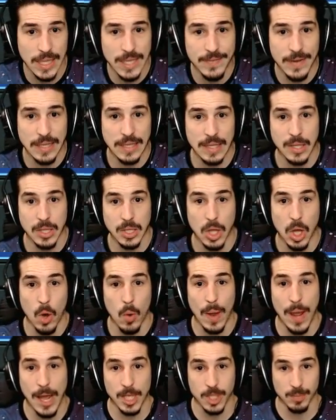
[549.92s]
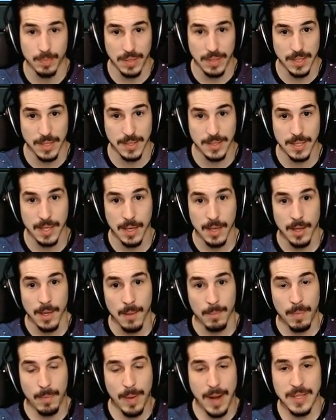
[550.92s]
live at low HPs.
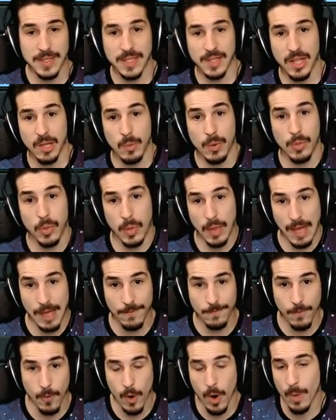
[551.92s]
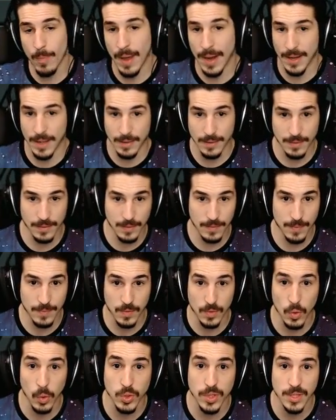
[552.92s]
But basically, with Life Orb and then
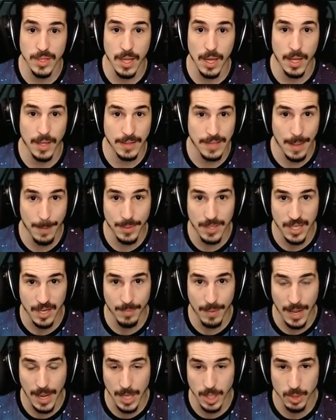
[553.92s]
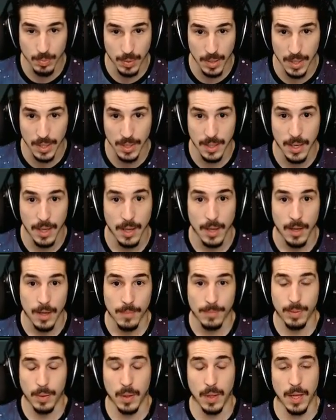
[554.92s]
losing 10% of my HP,
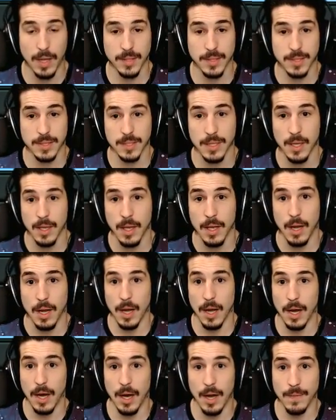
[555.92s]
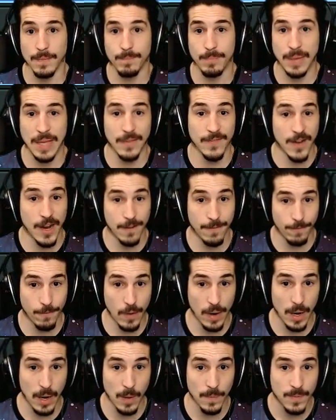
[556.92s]
plus being very
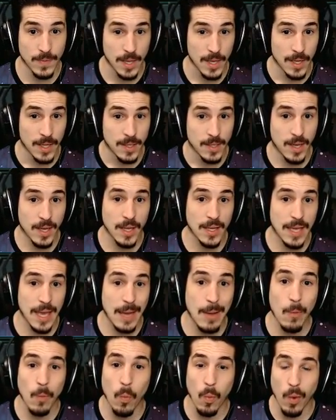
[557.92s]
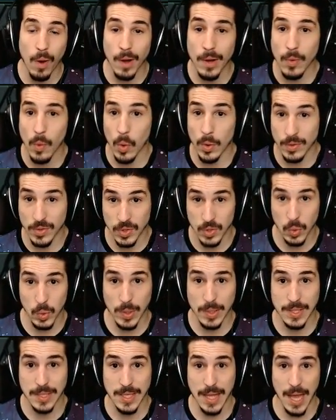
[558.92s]
frail, you're going to get 1 or 2
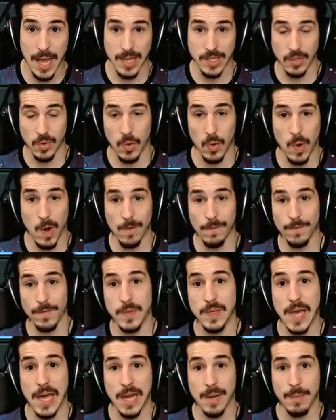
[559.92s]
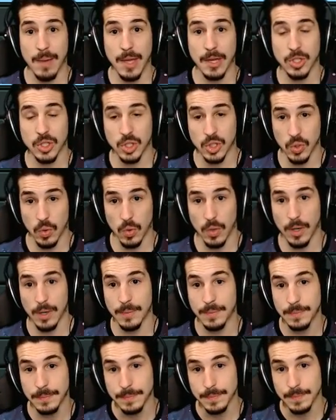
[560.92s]
attacks off. You got to make sure